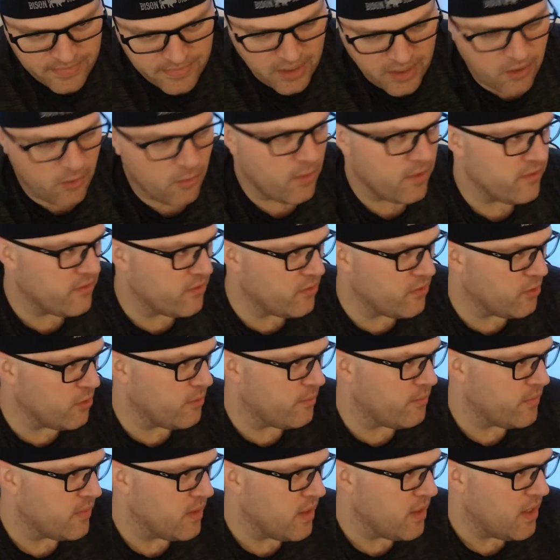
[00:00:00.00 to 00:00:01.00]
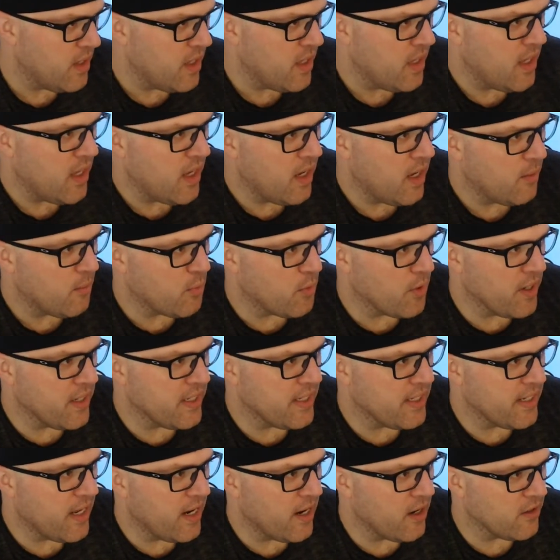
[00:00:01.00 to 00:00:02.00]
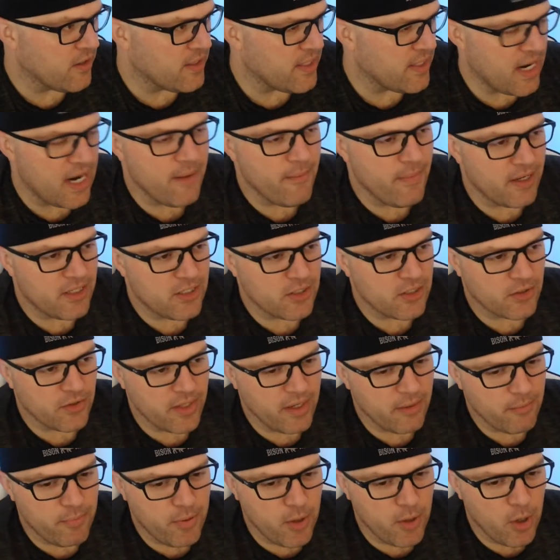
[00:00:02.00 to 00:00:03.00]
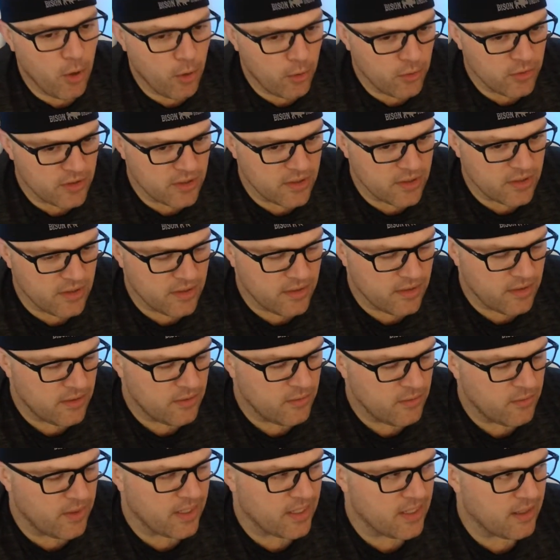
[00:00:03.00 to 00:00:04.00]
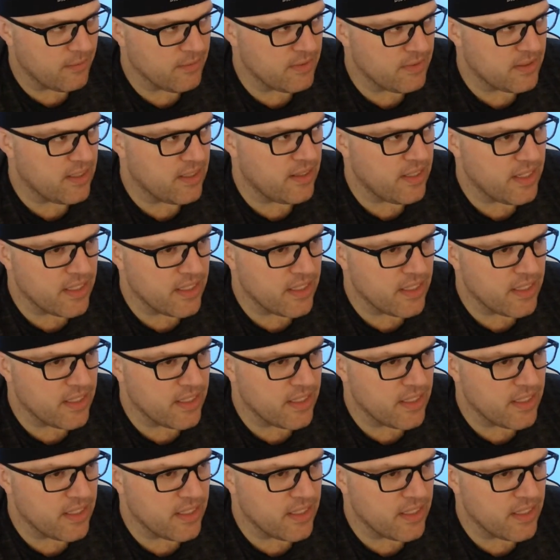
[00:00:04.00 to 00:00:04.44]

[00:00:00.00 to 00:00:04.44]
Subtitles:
I don't want to. Brandy and I are diametrically opposed when it comes to